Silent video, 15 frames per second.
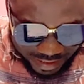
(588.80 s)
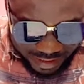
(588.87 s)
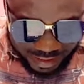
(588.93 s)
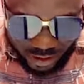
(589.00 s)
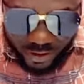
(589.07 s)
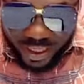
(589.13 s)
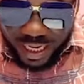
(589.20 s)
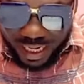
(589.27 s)

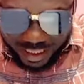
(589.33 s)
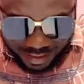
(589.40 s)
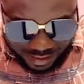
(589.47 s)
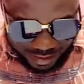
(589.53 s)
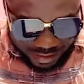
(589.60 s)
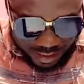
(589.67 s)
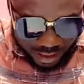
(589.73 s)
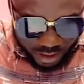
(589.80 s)
yellow
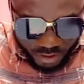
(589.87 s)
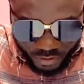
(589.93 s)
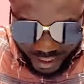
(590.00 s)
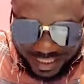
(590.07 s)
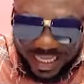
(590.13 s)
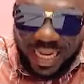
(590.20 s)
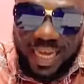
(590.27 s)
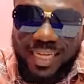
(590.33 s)
cards
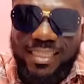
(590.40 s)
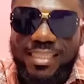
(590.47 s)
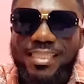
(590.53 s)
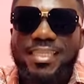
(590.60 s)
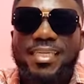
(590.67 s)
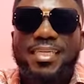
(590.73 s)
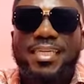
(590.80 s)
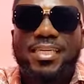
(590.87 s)
red
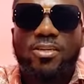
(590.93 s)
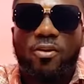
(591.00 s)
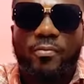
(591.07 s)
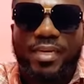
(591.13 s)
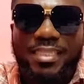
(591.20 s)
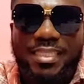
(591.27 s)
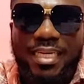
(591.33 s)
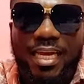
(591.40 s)
cards Gideon
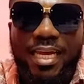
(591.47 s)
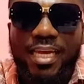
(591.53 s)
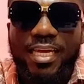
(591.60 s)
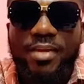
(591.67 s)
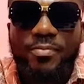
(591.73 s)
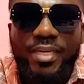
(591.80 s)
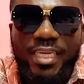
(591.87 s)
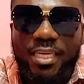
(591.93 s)
Mensah
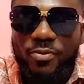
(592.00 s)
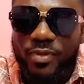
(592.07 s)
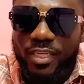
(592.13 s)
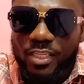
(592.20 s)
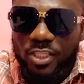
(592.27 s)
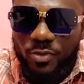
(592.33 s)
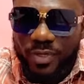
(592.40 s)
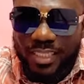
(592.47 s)
make him
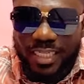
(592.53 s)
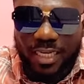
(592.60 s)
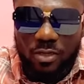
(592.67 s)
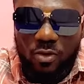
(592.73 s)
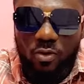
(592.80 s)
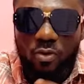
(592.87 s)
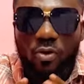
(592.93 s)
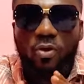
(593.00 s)
injury
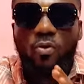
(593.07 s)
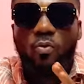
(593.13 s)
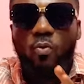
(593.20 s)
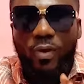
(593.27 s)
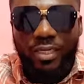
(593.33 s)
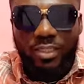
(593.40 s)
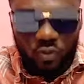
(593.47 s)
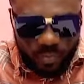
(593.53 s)
return on
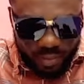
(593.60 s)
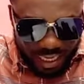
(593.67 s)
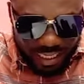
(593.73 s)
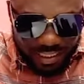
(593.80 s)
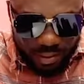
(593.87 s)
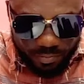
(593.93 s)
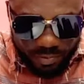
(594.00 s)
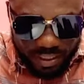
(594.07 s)
when to me
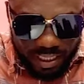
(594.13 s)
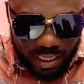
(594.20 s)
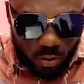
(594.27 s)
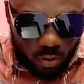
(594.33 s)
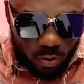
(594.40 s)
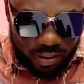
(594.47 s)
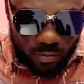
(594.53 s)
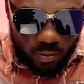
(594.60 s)
any be
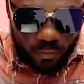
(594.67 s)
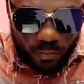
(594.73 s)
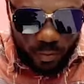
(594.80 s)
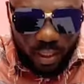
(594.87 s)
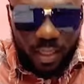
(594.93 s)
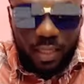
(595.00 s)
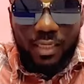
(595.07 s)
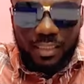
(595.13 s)
a one of them
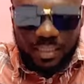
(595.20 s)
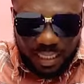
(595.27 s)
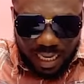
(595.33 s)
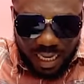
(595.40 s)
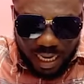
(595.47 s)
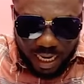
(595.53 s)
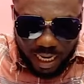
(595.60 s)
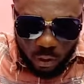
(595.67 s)

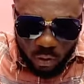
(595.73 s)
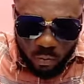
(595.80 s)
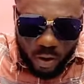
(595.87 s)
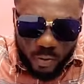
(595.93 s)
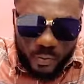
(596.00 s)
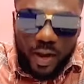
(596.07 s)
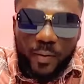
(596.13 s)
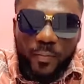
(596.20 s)
now
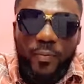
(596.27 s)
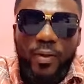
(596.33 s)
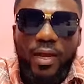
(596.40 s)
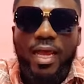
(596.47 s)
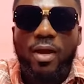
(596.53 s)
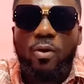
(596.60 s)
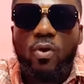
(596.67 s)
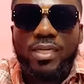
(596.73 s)
uber rem
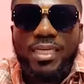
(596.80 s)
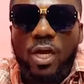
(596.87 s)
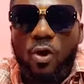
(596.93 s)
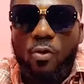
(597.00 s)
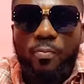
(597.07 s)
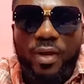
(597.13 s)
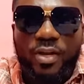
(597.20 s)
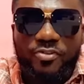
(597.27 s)
a one a
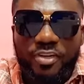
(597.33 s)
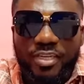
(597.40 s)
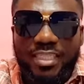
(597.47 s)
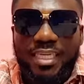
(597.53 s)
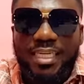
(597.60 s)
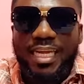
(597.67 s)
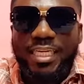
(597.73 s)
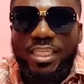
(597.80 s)

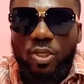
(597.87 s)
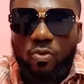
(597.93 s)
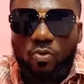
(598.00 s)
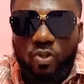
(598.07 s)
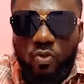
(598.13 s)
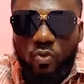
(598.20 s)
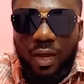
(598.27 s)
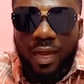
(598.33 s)
compatriot Elisha
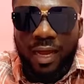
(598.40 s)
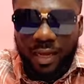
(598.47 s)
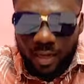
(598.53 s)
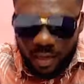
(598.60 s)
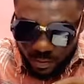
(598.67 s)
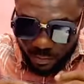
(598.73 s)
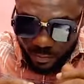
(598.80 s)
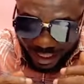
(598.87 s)
Usua
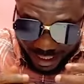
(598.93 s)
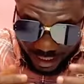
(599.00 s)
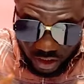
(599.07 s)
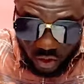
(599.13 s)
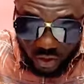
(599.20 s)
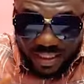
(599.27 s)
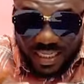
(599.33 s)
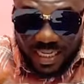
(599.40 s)

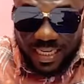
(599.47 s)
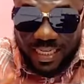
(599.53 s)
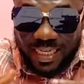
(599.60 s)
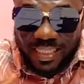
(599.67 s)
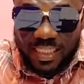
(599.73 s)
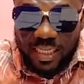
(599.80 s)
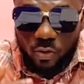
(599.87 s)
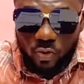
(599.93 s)
Makacho say
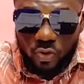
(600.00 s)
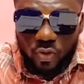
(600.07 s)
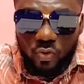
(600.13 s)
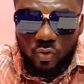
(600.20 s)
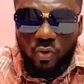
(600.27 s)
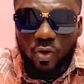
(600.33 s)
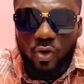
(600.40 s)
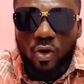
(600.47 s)
Elisha
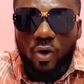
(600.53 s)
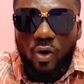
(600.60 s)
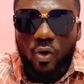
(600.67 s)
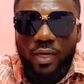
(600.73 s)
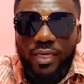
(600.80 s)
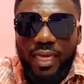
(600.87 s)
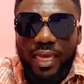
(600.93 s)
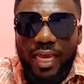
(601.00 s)
Usu
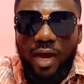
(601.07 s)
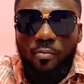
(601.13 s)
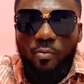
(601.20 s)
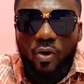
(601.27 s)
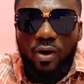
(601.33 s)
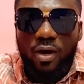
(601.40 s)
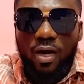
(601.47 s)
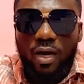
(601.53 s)
or ye
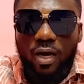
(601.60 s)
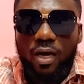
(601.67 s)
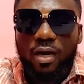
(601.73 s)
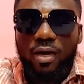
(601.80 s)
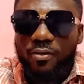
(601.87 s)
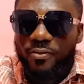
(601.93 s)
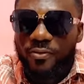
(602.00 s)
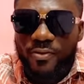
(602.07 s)
among
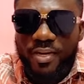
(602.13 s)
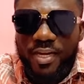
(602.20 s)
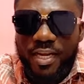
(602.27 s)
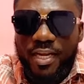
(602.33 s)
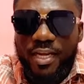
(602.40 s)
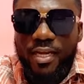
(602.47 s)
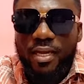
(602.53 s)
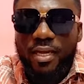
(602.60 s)

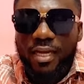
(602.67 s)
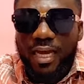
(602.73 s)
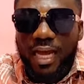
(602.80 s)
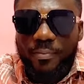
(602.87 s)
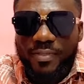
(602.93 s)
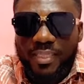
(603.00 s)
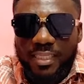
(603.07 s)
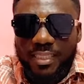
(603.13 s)
3
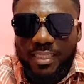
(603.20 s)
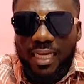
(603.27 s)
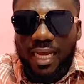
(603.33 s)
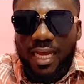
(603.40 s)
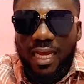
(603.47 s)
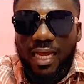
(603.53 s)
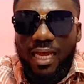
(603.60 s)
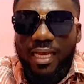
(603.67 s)
captains
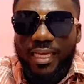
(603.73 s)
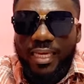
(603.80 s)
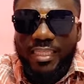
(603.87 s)
are AJ